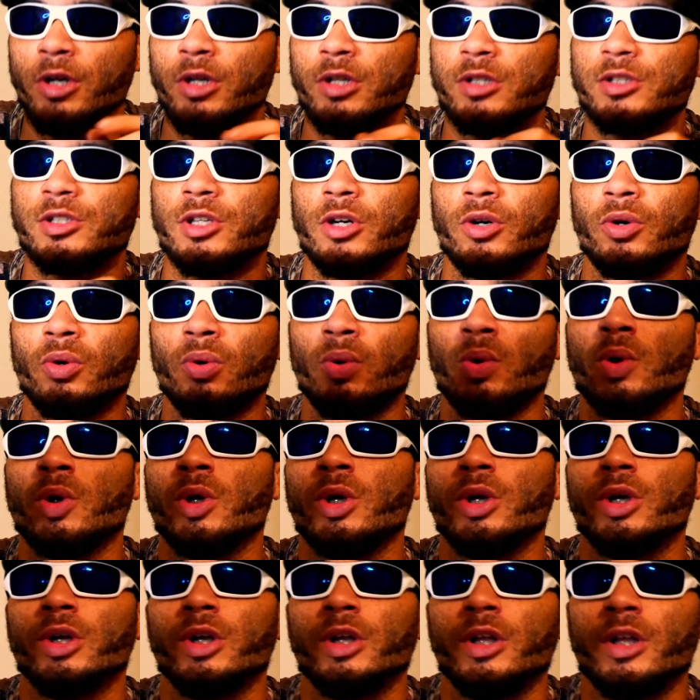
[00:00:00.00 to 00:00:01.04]
So
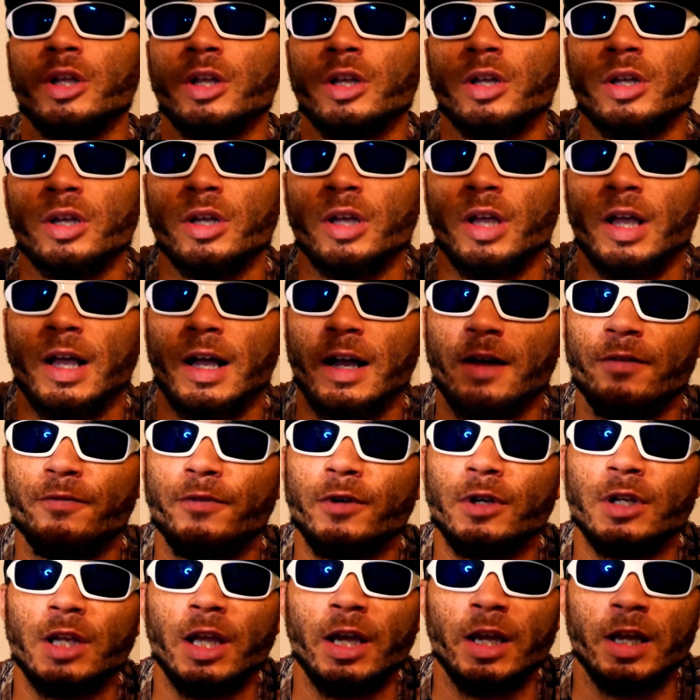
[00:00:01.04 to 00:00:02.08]
I
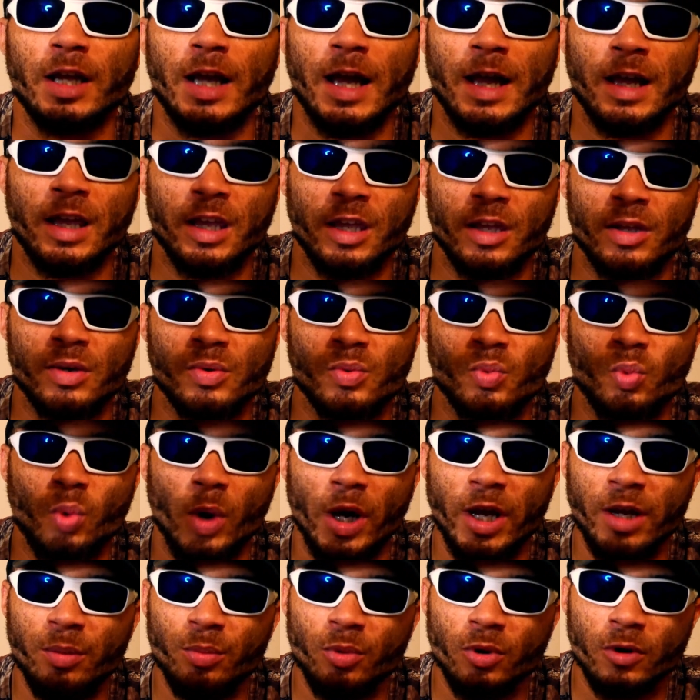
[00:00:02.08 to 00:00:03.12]
feel like I get
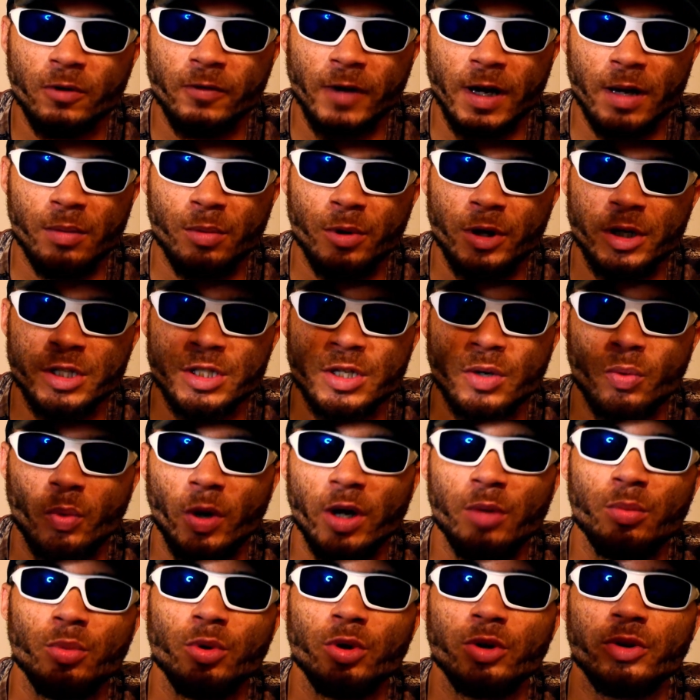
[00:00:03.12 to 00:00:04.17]
way more vibration,
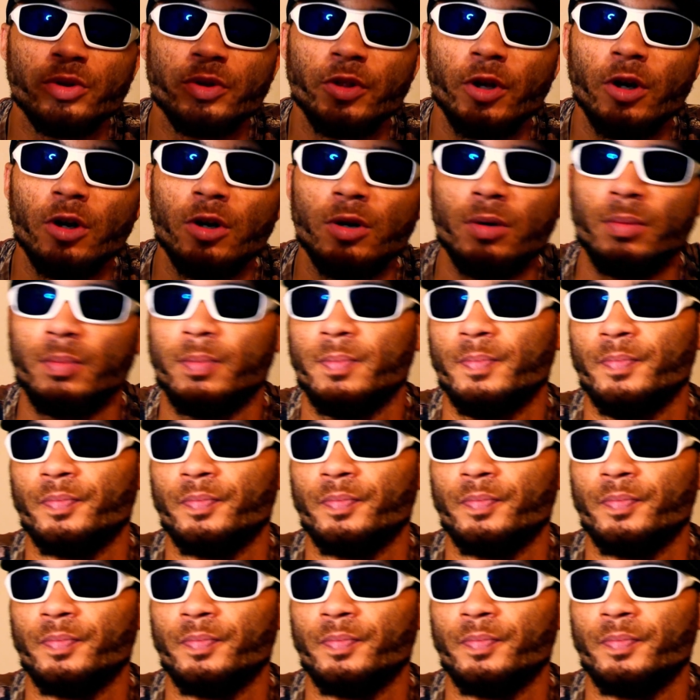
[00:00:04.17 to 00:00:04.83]
way more thump